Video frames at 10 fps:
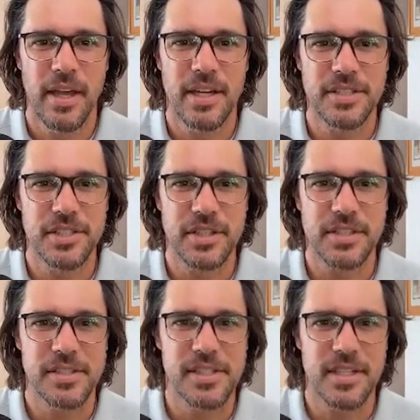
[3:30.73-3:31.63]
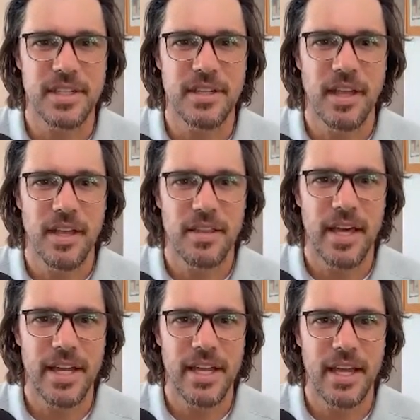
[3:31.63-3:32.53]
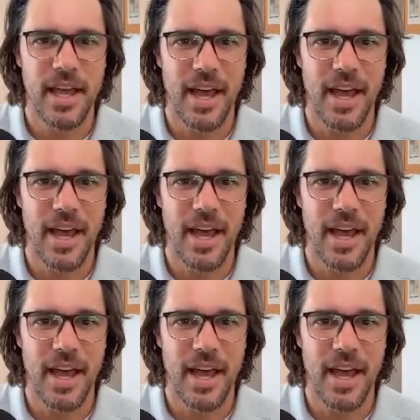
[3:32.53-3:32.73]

As you can see, that it